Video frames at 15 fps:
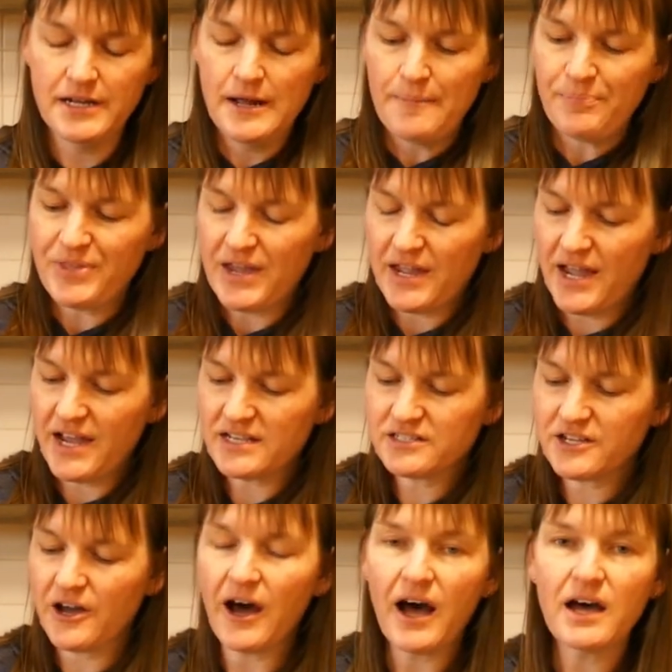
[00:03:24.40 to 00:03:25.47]
that has
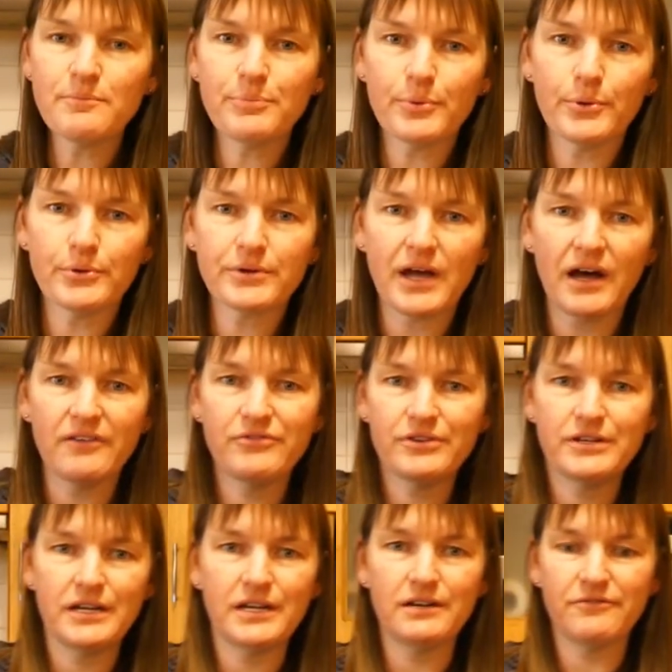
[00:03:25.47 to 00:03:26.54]
cardboard
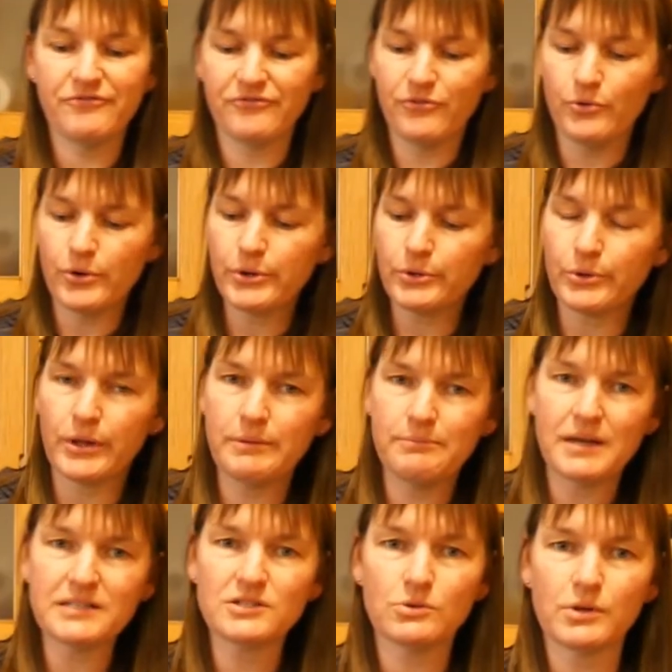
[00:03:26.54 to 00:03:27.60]
covered in foil and
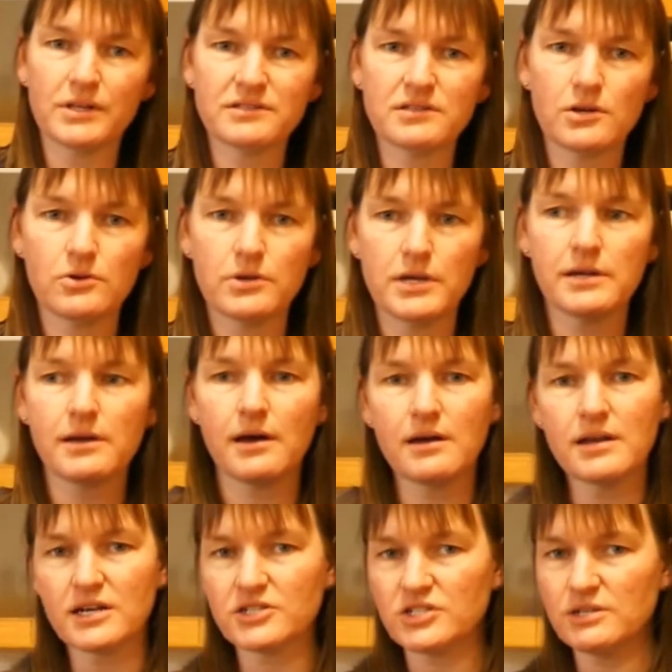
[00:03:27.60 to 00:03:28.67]
metal, and so it
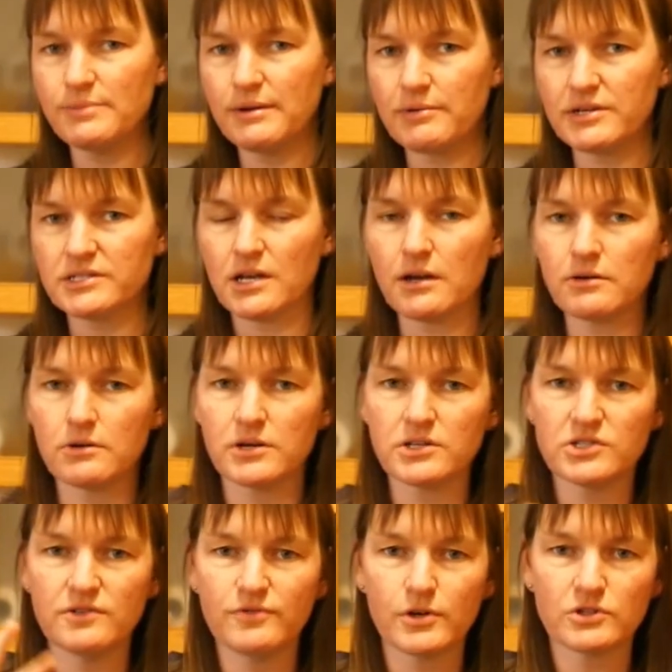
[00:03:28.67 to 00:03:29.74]
can't actually be recycled
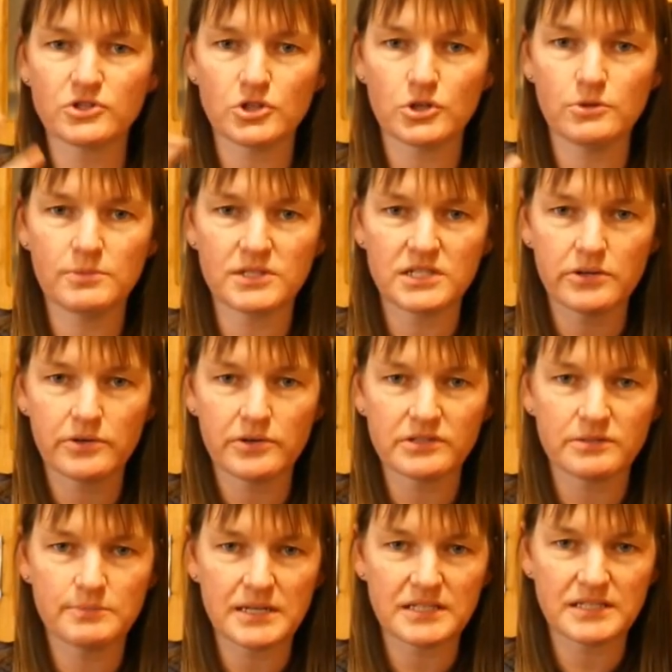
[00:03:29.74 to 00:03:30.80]
because you've got 2
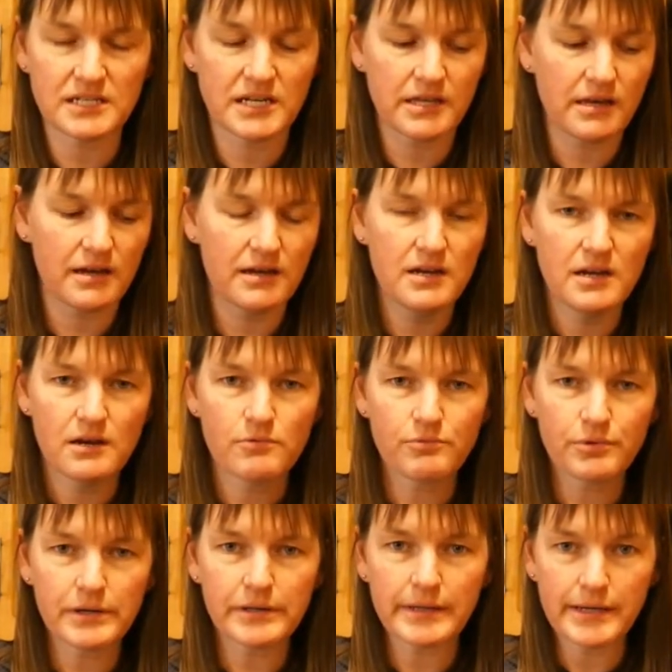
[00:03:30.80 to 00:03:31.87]
materials mixed together.
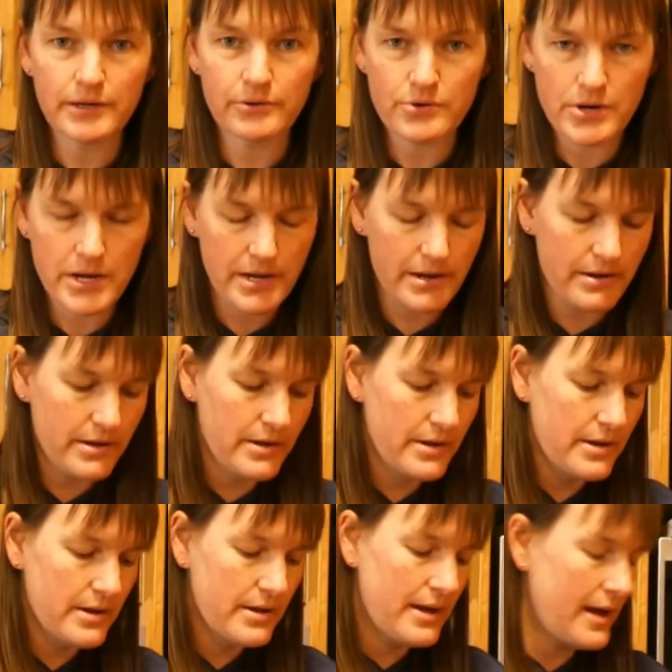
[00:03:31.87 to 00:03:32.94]
Really annoying.
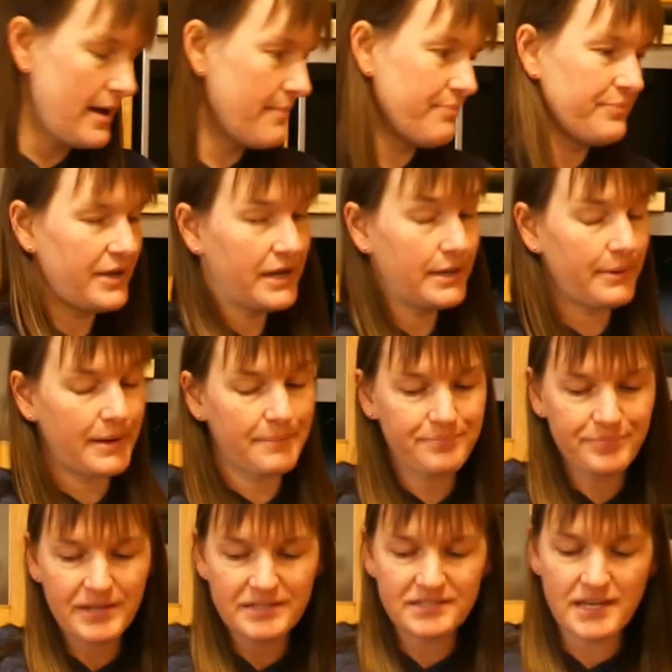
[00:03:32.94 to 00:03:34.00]
Anyway,
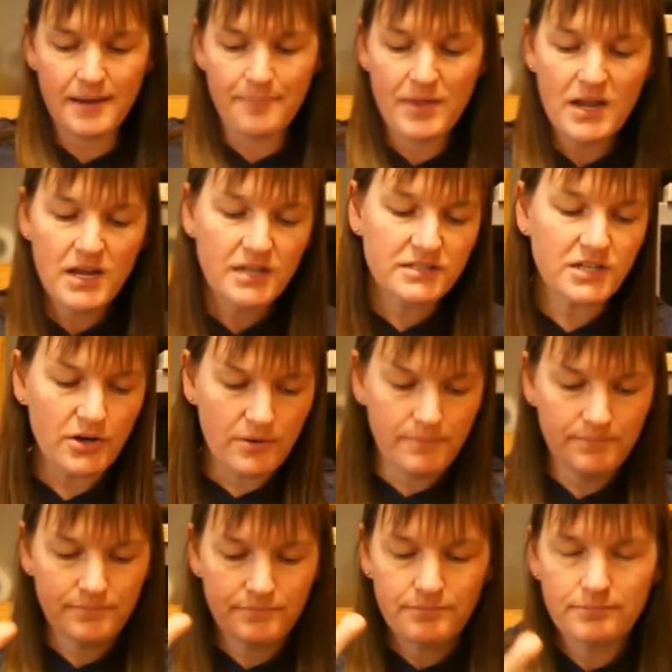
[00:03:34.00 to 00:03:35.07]
that's that. So
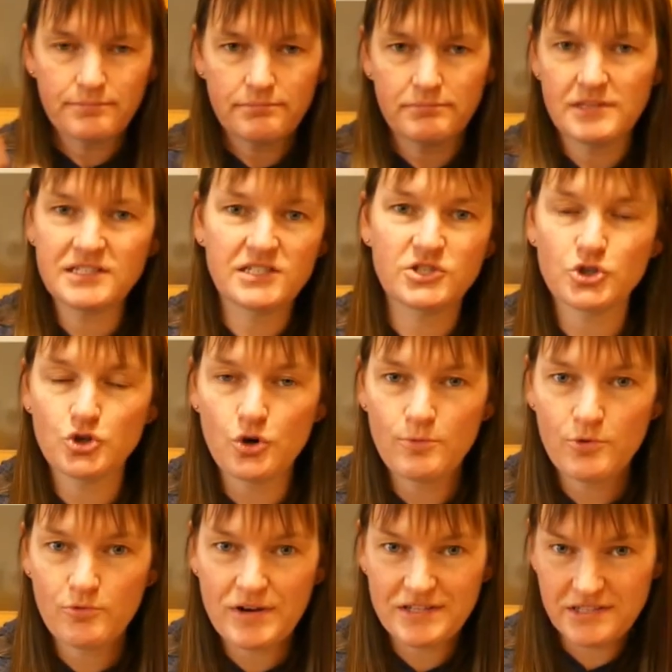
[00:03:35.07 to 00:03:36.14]
this is your
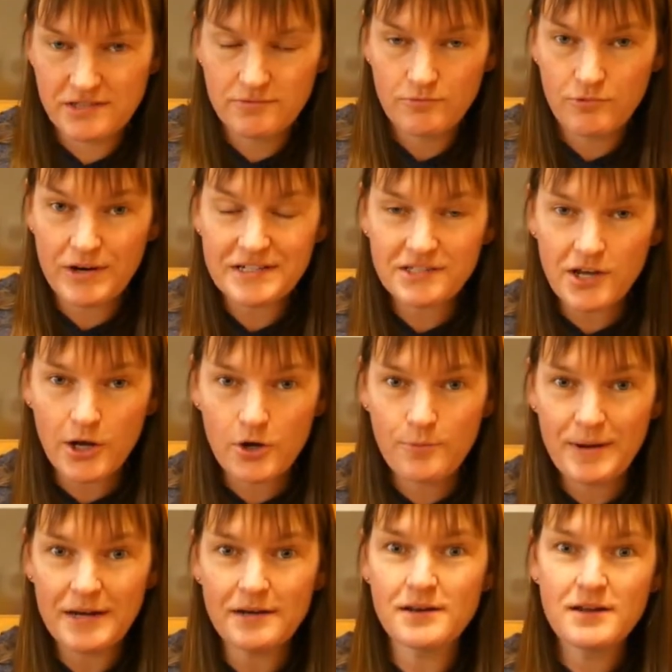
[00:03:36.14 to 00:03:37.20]
normal red recycle
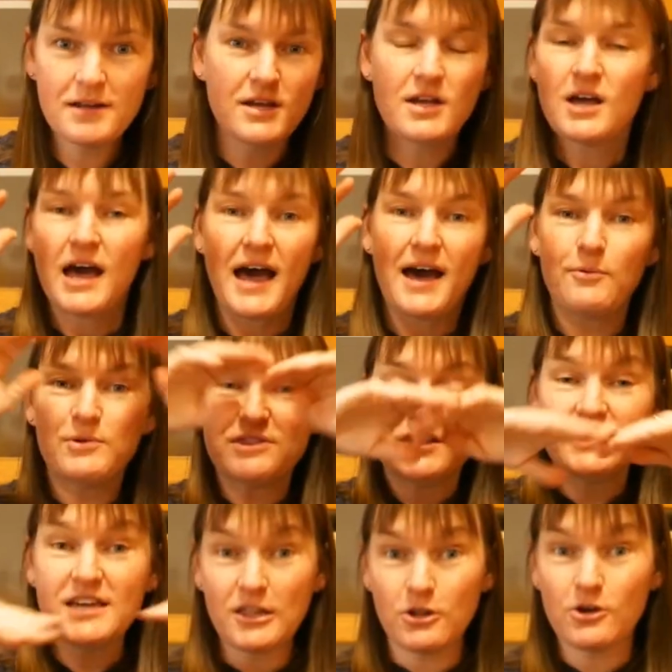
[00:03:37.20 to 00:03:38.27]
bin with the
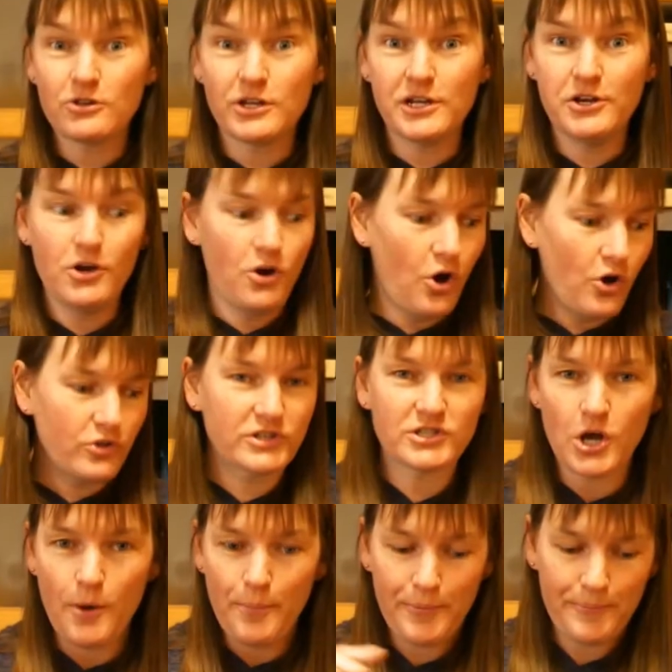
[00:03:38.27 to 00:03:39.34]
yellow lid on the top.